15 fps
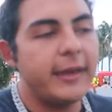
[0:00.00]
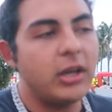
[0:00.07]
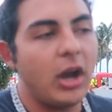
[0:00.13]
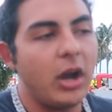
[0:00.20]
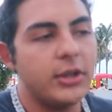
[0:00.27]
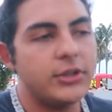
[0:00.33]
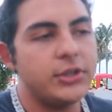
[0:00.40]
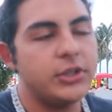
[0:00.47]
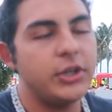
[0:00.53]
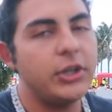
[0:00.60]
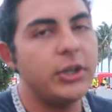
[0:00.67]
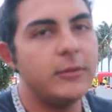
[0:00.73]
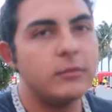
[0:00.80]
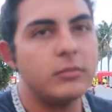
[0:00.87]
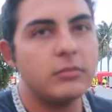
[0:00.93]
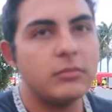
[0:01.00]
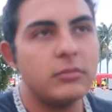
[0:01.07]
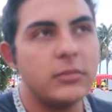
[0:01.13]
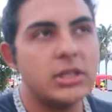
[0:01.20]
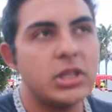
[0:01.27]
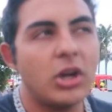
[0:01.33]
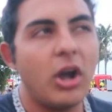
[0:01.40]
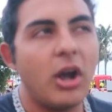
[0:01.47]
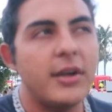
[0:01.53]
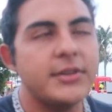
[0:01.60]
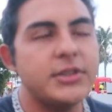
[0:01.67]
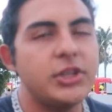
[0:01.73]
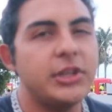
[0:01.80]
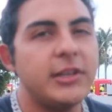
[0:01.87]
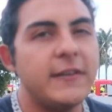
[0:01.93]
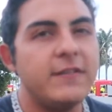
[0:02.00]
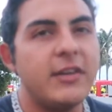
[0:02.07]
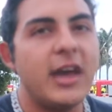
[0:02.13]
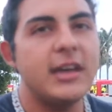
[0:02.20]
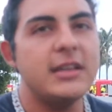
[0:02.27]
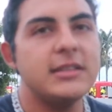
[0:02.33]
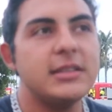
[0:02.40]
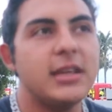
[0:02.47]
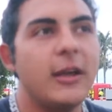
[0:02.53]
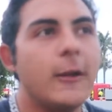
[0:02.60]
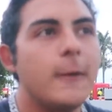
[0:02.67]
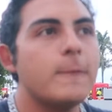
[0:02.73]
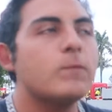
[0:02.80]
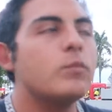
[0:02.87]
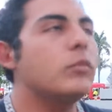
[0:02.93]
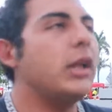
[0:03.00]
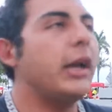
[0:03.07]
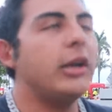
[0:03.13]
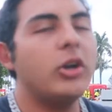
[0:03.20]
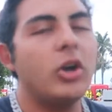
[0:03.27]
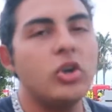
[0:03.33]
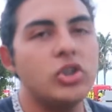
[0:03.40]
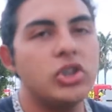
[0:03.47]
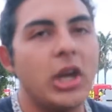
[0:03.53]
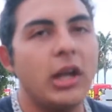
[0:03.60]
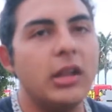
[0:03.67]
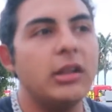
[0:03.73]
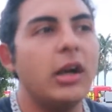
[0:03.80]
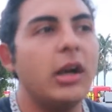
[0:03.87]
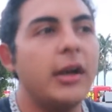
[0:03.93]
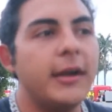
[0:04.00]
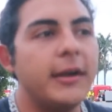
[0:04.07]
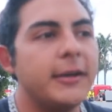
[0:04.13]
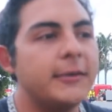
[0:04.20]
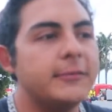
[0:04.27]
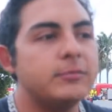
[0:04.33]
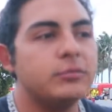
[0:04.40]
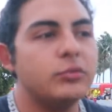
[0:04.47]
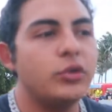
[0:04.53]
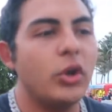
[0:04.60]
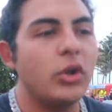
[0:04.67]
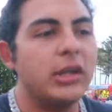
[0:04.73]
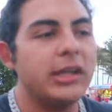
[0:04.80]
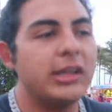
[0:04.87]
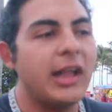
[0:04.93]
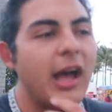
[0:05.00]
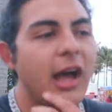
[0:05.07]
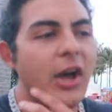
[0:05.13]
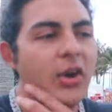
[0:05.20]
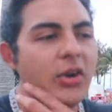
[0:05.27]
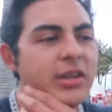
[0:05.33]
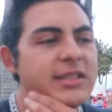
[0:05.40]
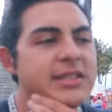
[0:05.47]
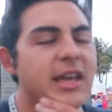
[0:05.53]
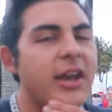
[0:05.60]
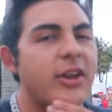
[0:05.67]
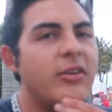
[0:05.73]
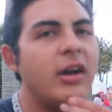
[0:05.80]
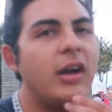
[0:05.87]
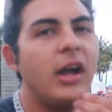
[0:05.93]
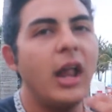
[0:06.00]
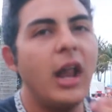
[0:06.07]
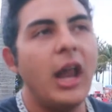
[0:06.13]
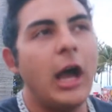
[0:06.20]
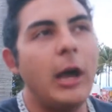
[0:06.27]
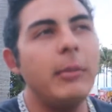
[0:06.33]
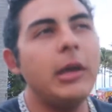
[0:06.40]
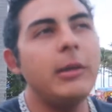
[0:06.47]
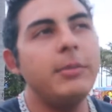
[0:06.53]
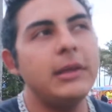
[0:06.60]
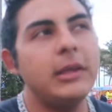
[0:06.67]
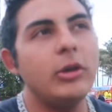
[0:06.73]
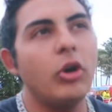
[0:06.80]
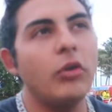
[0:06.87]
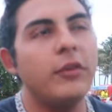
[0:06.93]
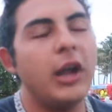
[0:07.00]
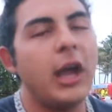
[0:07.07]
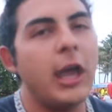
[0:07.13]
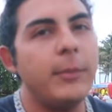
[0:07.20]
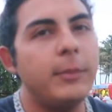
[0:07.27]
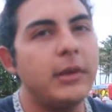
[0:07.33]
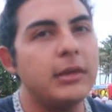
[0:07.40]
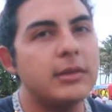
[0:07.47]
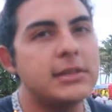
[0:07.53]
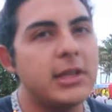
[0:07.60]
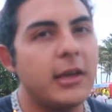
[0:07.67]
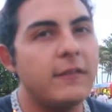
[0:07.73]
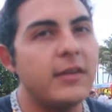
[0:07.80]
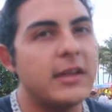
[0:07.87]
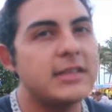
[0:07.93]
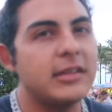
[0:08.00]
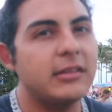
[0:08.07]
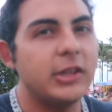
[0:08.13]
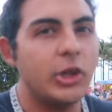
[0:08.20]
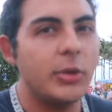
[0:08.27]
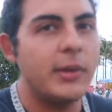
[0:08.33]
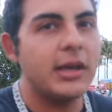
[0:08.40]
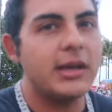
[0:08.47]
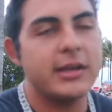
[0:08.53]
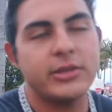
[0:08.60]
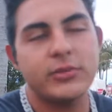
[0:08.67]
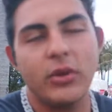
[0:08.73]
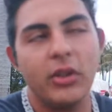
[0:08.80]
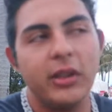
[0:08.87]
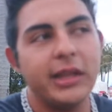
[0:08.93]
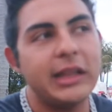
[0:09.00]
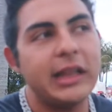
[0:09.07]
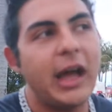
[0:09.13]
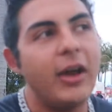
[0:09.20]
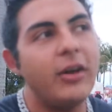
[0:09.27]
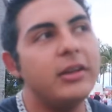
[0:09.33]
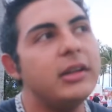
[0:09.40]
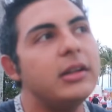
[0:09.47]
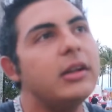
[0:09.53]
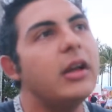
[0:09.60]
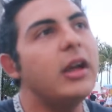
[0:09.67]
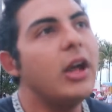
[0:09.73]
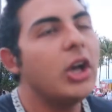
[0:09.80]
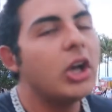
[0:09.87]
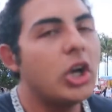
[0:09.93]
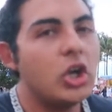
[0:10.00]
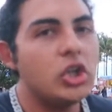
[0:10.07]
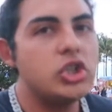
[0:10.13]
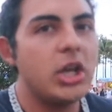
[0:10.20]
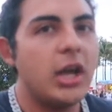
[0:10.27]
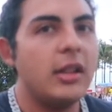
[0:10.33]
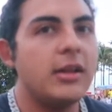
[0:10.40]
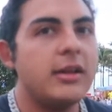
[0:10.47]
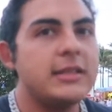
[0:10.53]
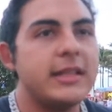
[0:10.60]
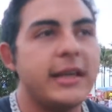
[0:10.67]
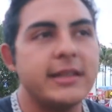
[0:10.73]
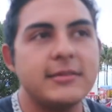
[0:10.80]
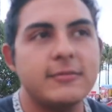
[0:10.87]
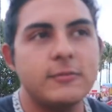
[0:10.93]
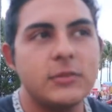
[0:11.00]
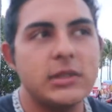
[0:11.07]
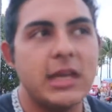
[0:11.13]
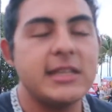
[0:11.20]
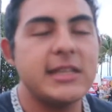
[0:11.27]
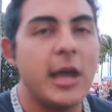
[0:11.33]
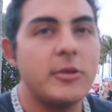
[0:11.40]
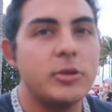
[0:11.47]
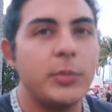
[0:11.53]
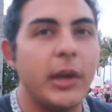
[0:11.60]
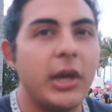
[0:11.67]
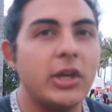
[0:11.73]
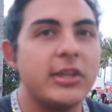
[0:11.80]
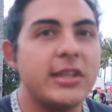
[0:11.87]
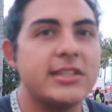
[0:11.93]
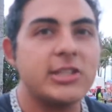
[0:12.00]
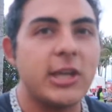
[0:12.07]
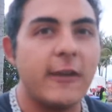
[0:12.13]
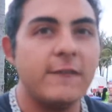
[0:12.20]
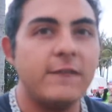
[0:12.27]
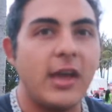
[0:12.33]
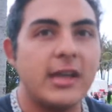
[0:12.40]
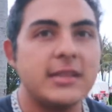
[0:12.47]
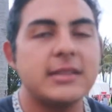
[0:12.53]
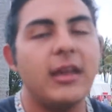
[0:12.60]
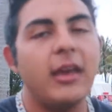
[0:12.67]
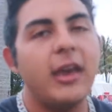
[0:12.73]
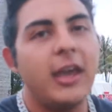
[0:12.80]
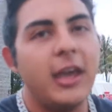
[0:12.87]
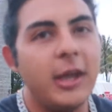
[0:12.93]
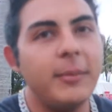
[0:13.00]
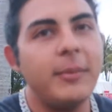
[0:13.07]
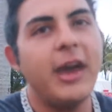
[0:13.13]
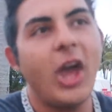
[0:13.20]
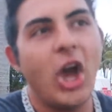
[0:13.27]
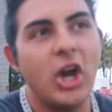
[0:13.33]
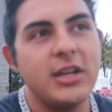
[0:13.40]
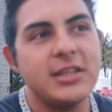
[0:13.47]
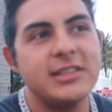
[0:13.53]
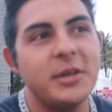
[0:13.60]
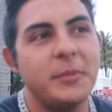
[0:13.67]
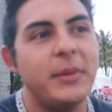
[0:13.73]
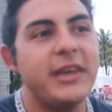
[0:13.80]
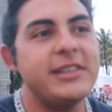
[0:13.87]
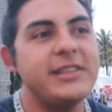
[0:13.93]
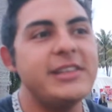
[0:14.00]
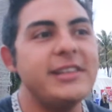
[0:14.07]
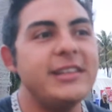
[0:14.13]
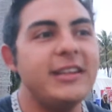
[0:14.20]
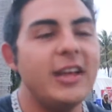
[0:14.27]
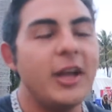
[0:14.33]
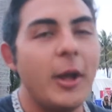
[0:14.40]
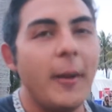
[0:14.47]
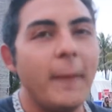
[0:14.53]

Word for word: a concert. It's a concert event like Coachella, Rolling Loud, etc. I may be overhyping Sunfest a little bit because Rolling Loud and Coachella is like 10 times bigger than Sunfest, in my honest opinion.